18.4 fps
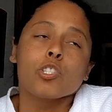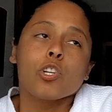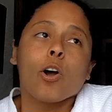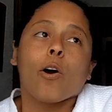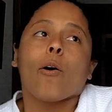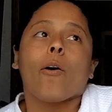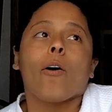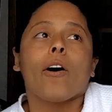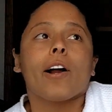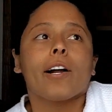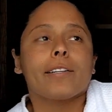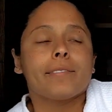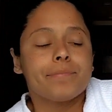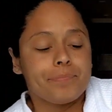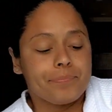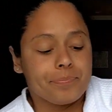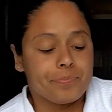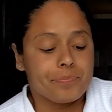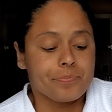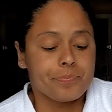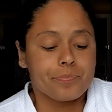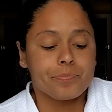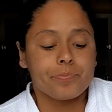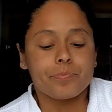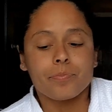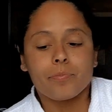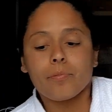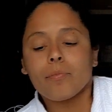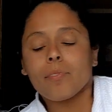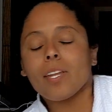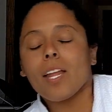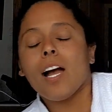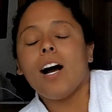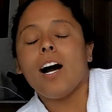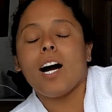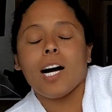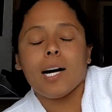tour,
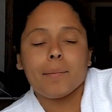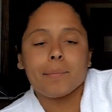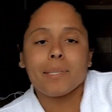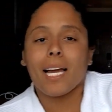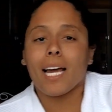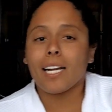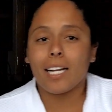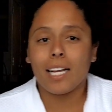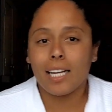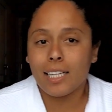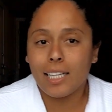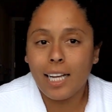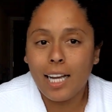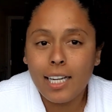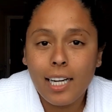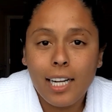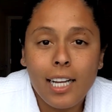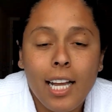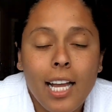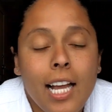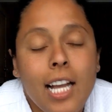yada yada yada.